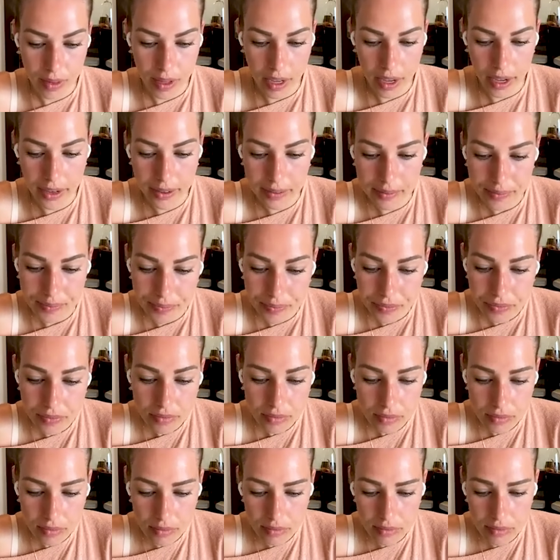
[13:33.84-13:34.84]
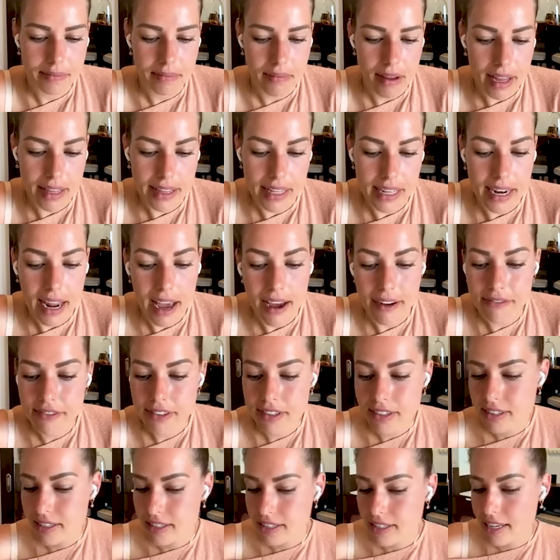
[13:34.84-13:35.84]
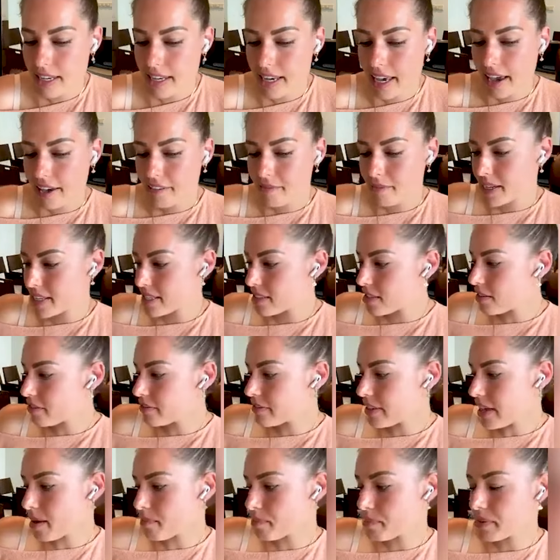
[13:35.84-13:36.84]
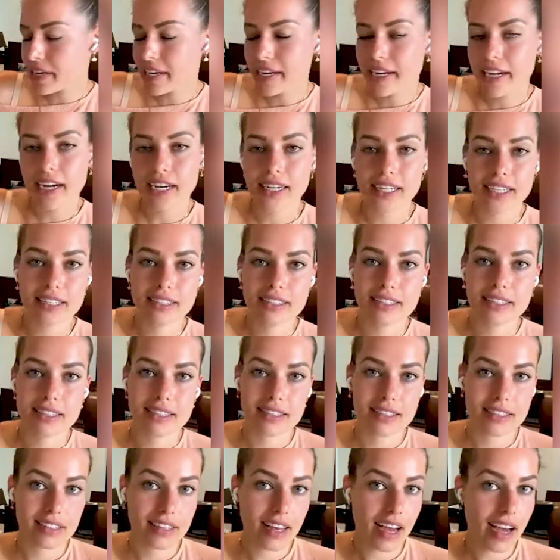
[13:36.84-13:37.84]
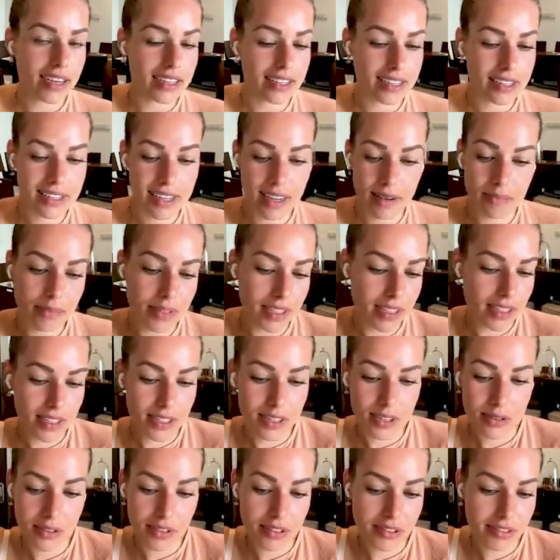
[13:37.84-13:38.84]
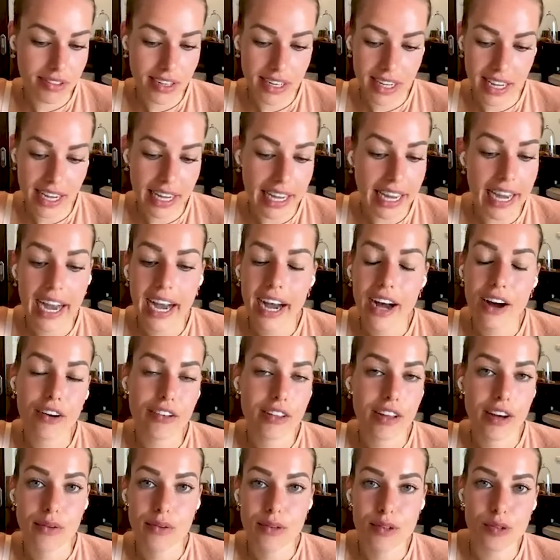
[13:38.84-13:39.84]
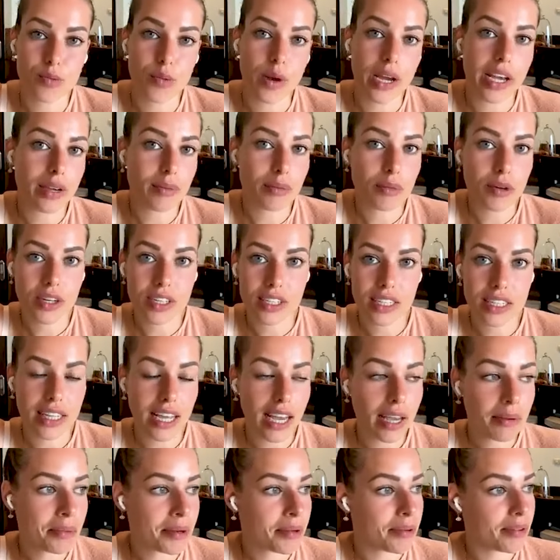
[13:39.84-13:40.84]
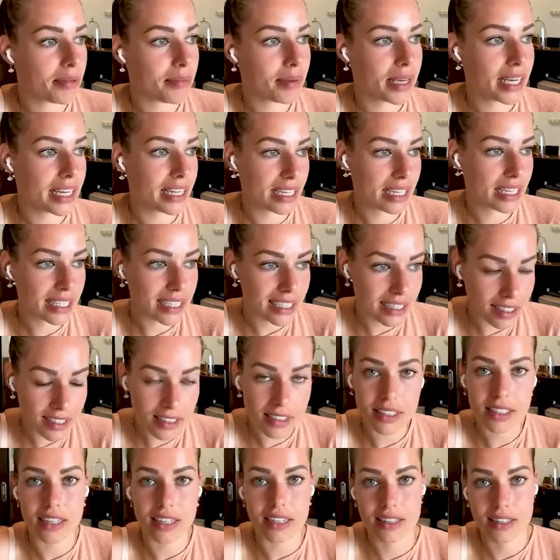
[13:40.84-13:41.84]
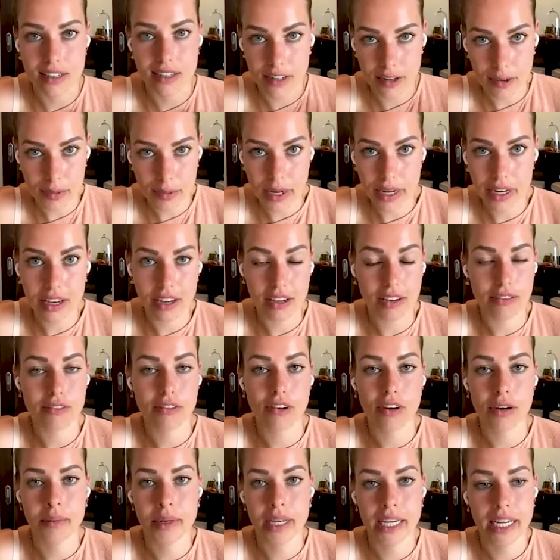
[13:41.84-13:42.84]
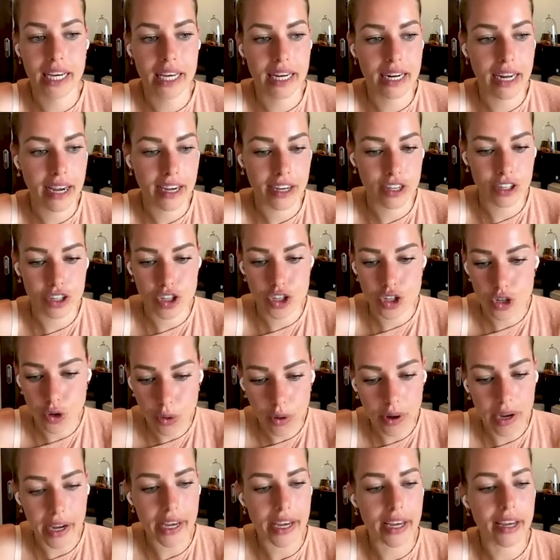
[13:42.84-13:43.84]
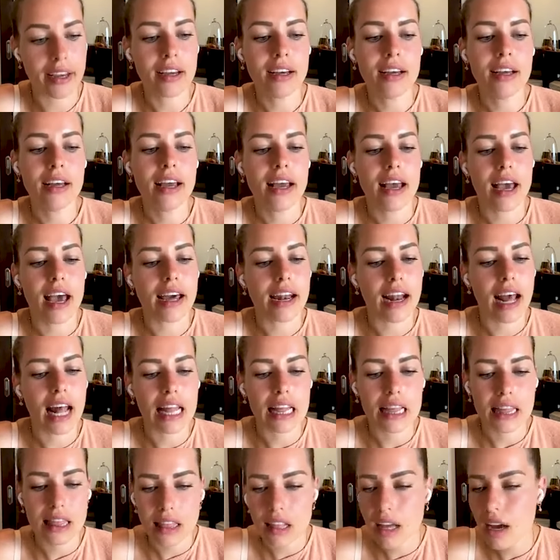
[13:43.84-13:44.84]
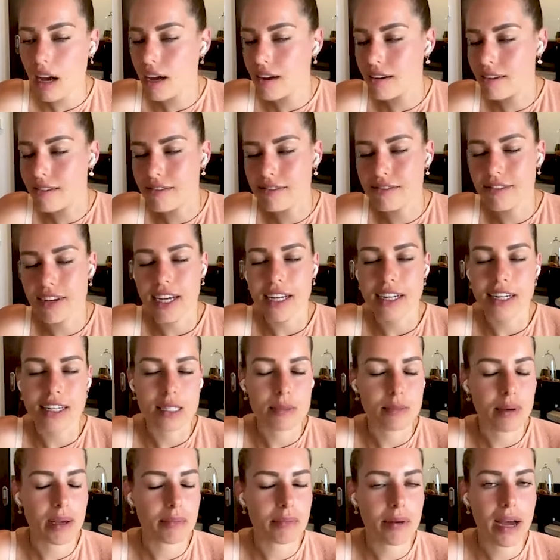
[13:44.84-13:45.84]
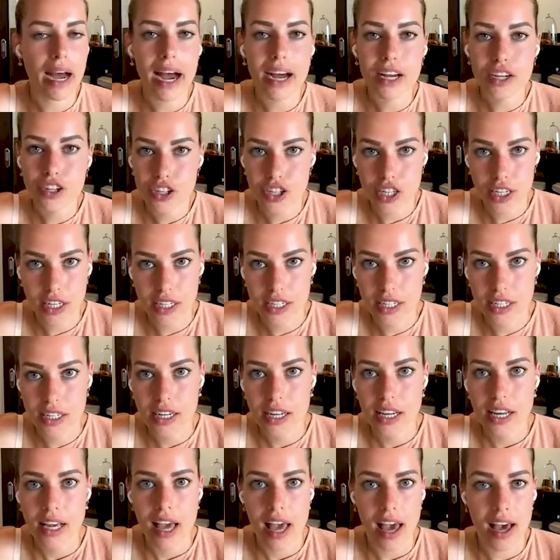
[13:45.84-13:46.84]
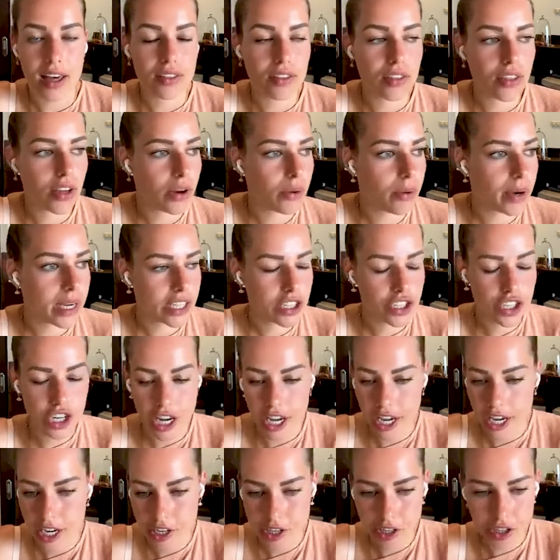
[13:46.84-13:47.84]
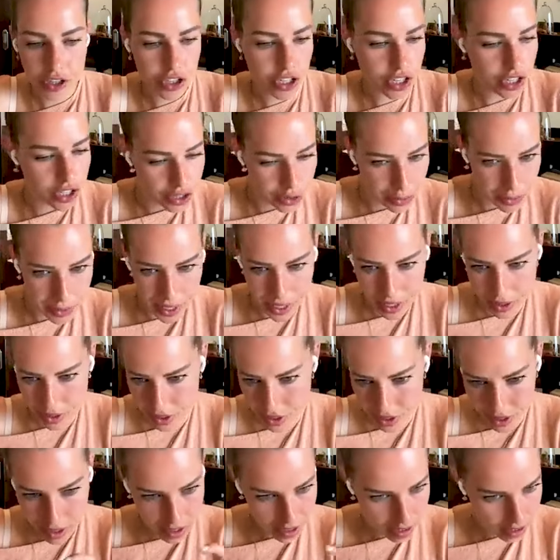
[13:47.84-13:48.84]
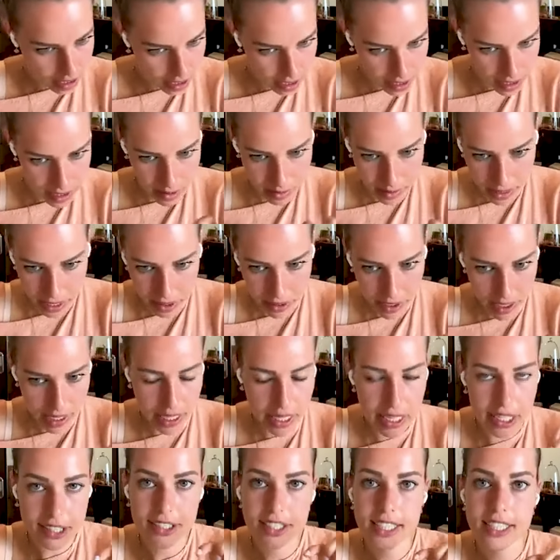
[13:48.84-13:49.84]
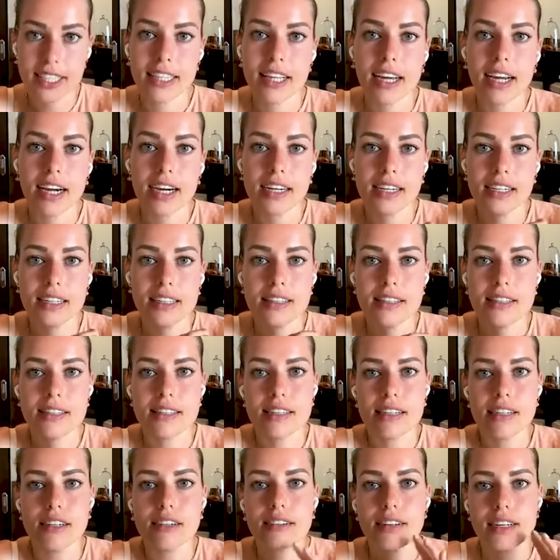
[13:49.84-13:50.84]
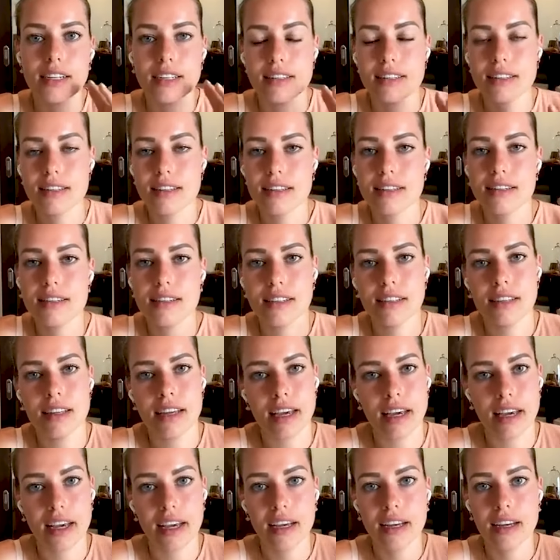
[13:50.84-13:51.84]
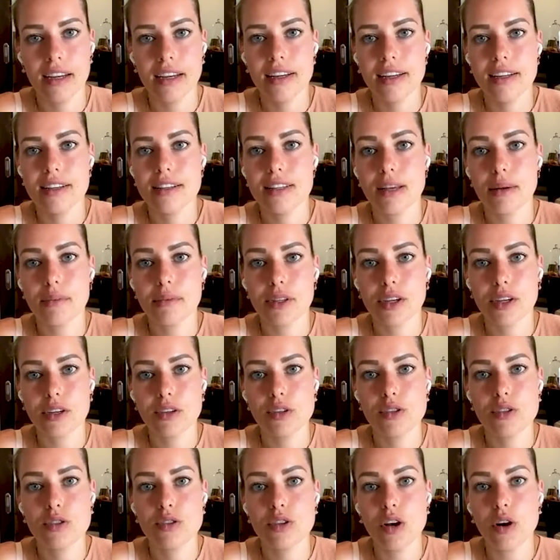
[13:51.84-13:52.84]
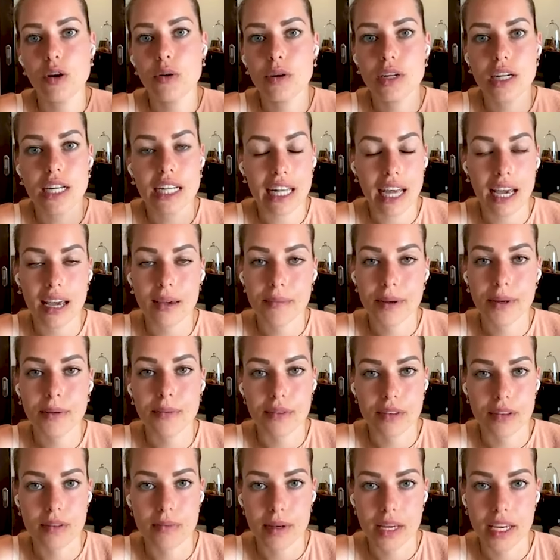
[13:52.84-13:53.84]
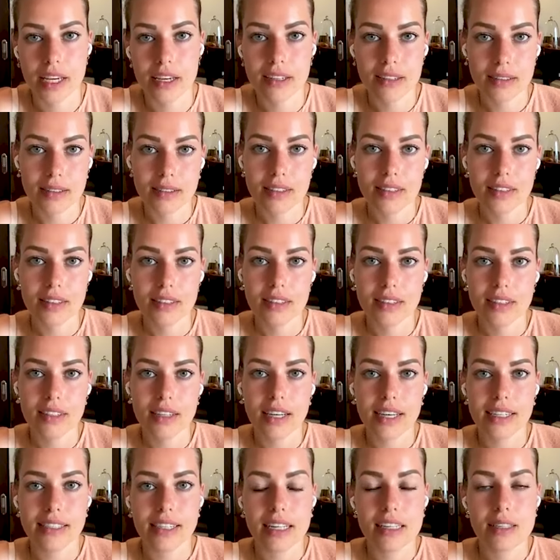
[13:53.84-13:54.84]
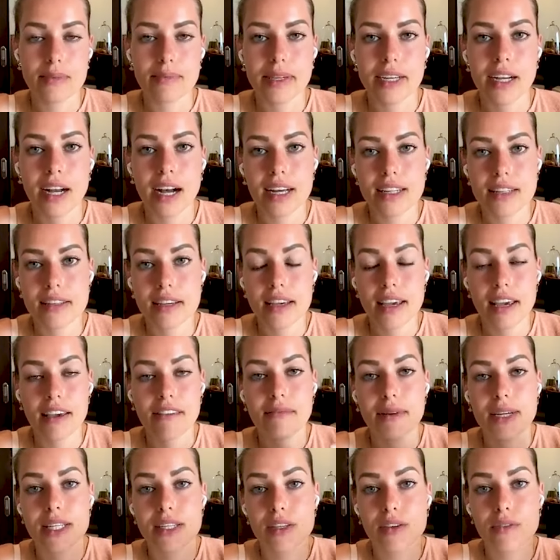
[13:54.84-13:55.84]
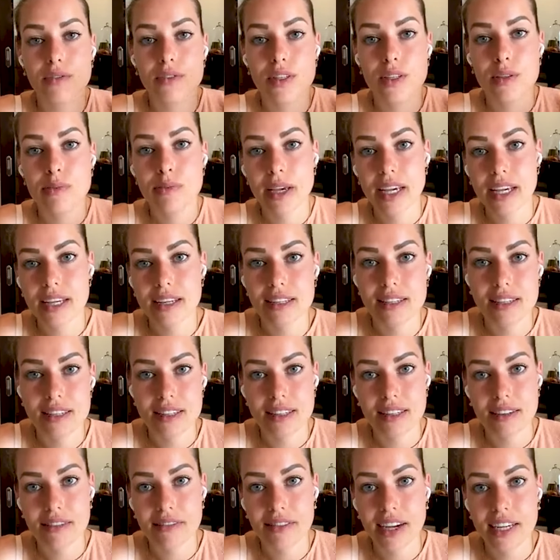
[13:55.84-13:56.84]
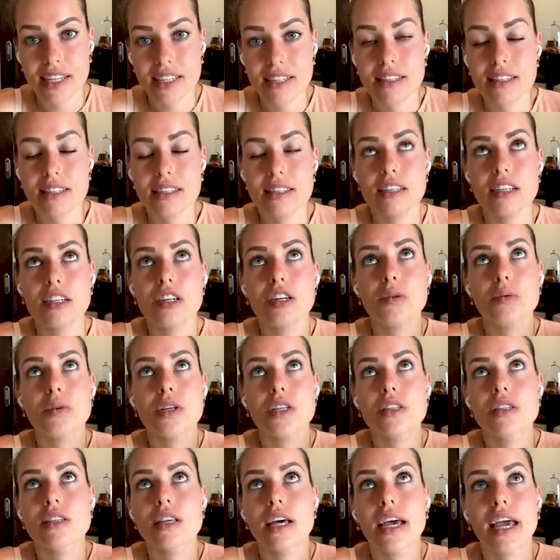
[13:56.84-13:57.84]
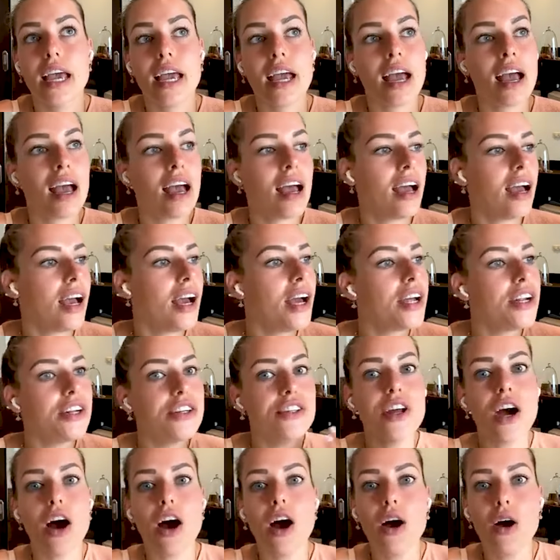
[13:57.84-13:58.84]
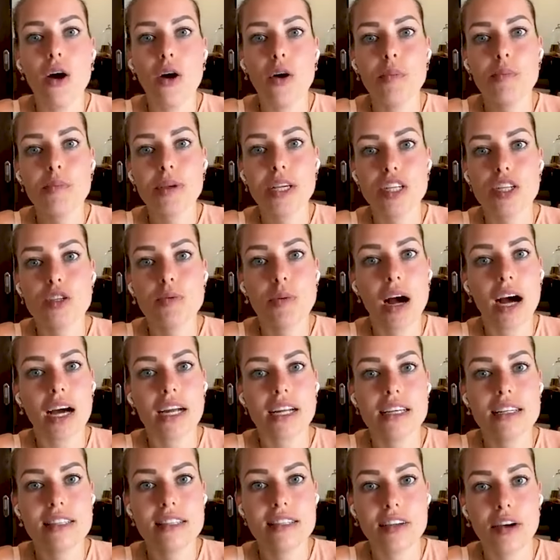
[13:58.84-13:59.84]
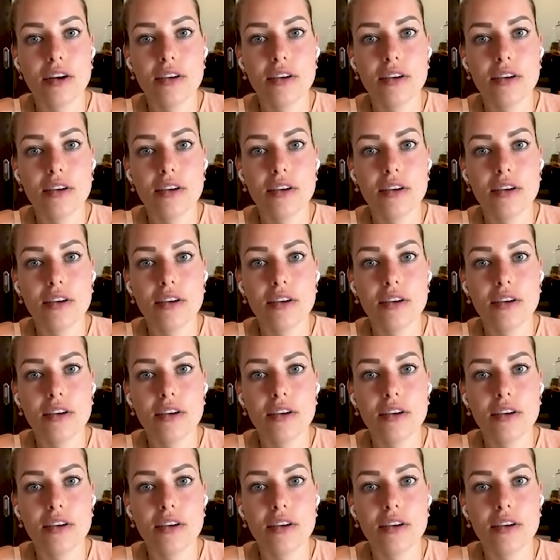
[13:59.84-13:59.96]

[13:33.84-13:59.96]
Okay? And then ever since I gave myself that break, guys, I stepped into a freaking how that was way more in alignment with me and clearly is still working for me. And I enjoy and I love and it's my passion. And though I change and tweak certain things about it here and there, it's still consistently something so in alignment with me. And that's because I gave myself space. If I still was like, no, Beachbody is the